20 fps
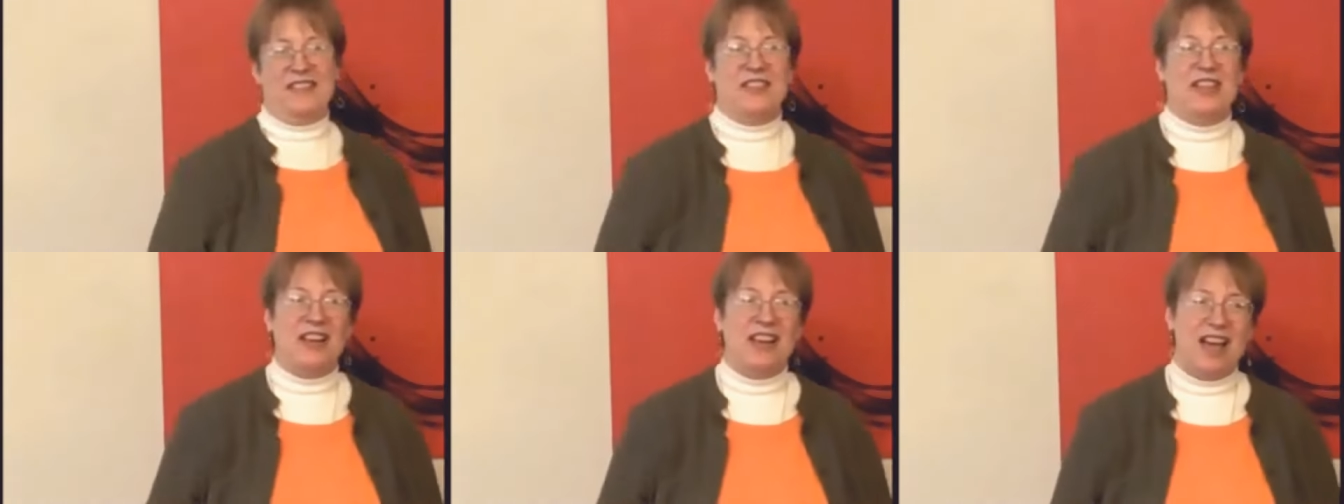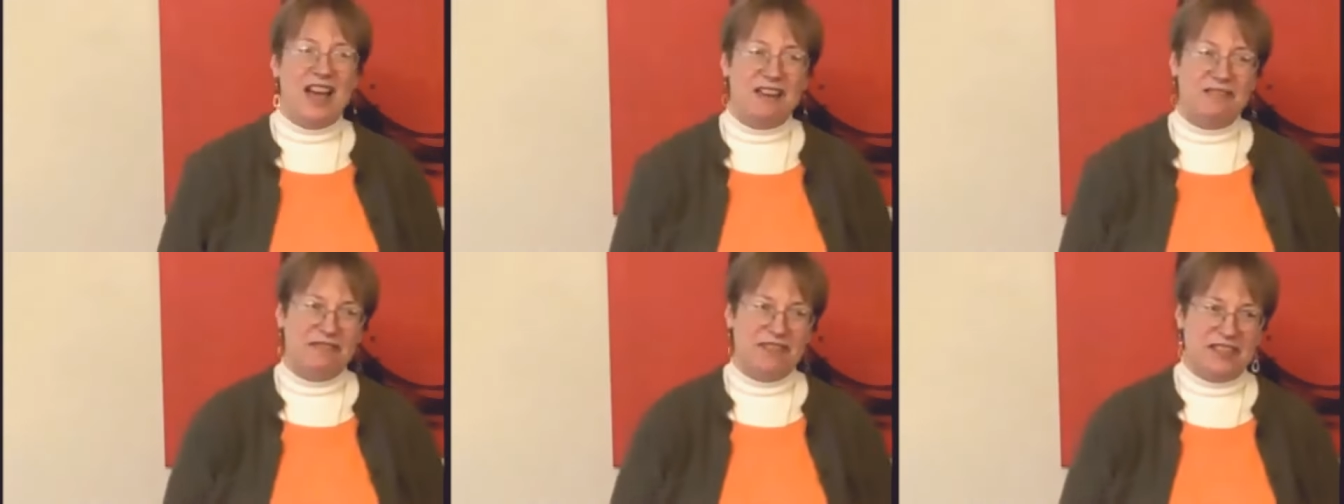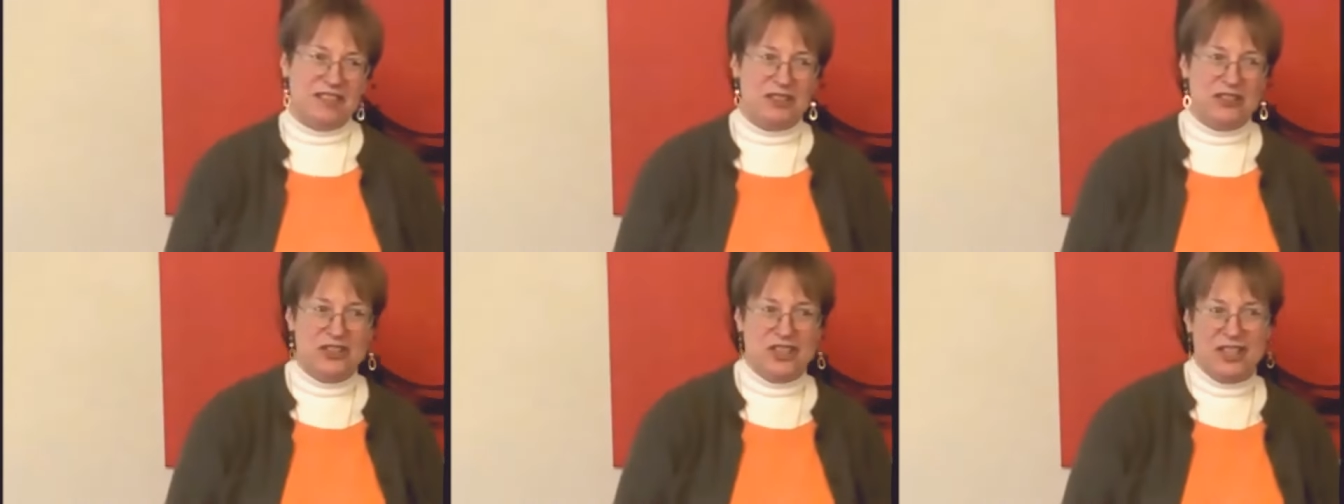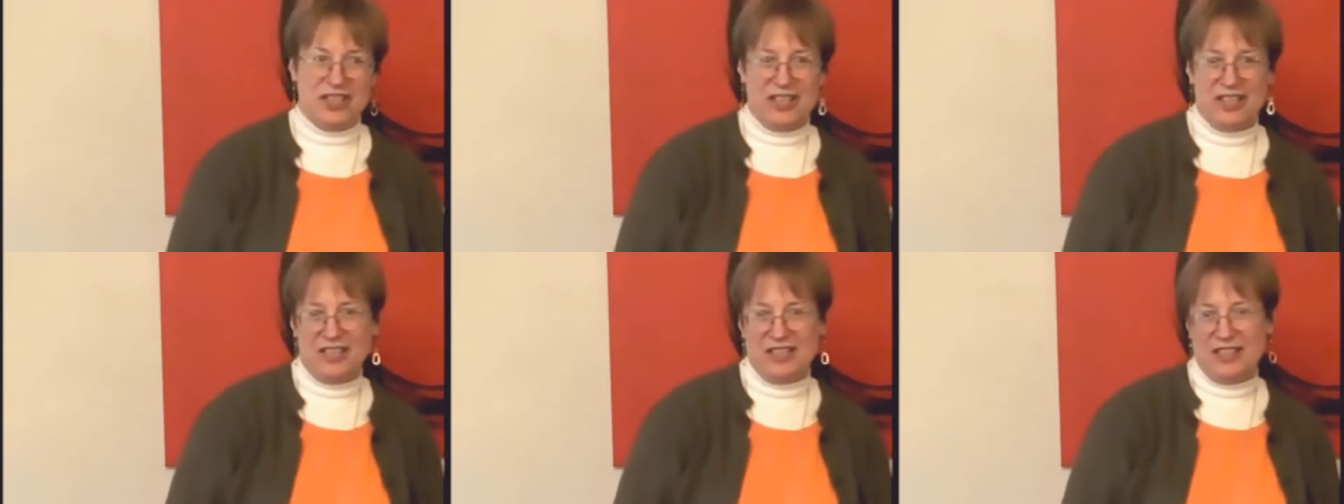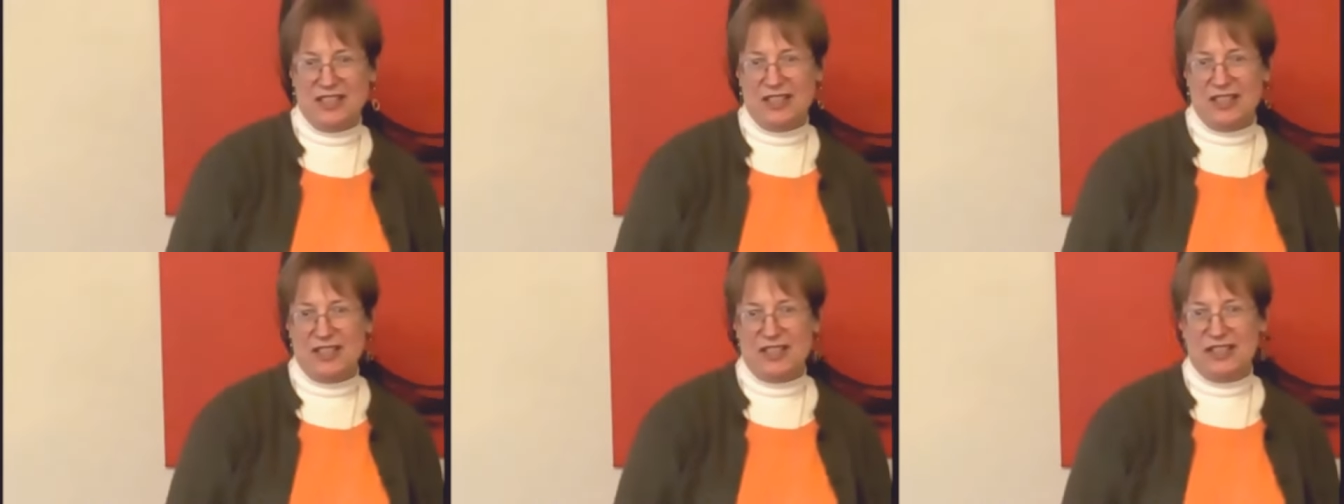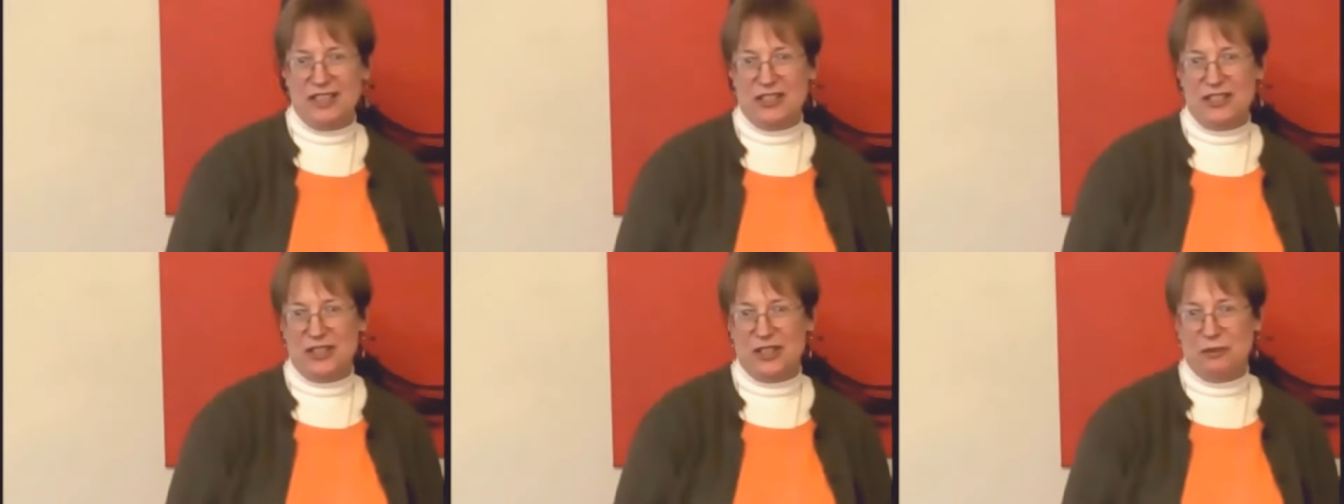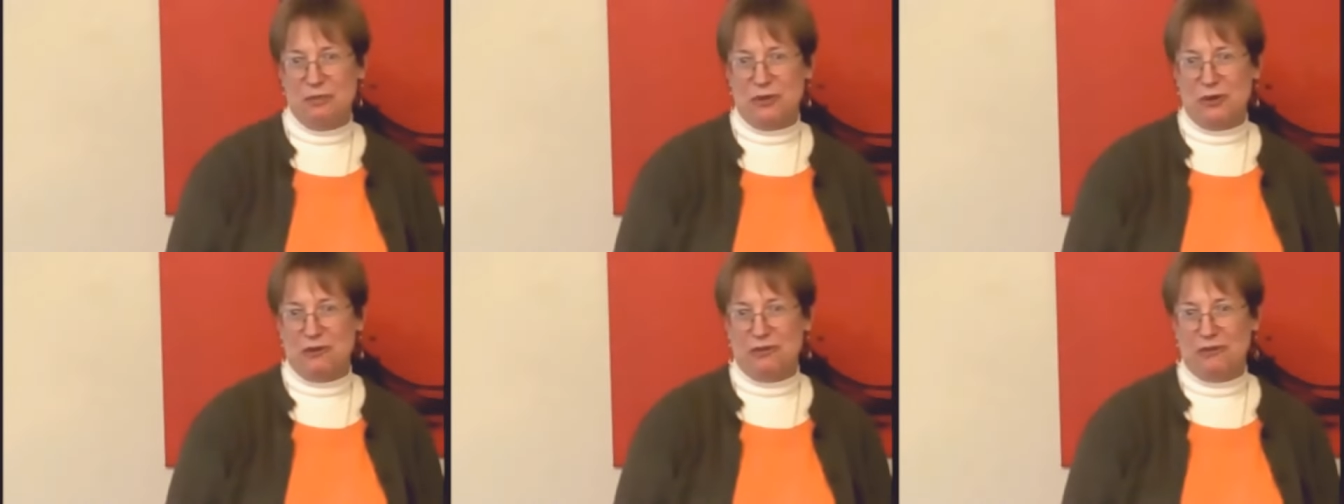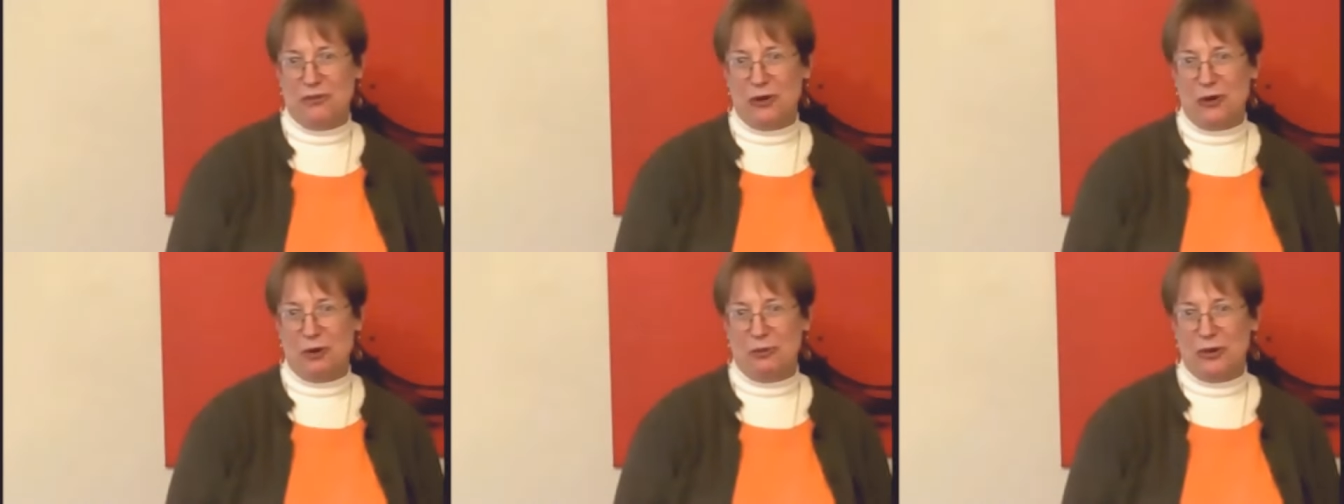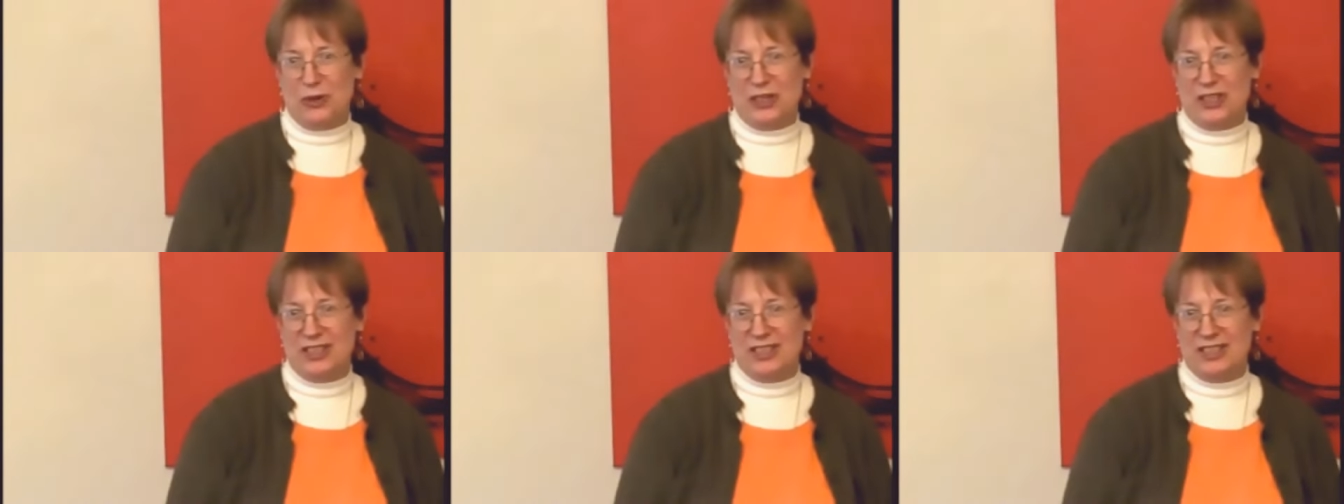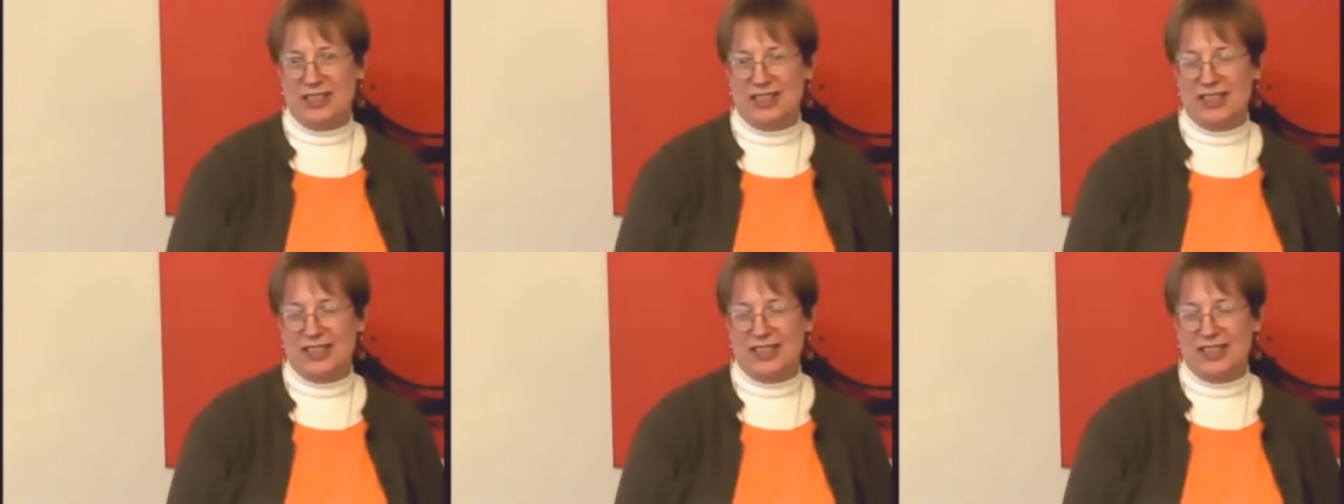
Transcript: the life energy to move forward.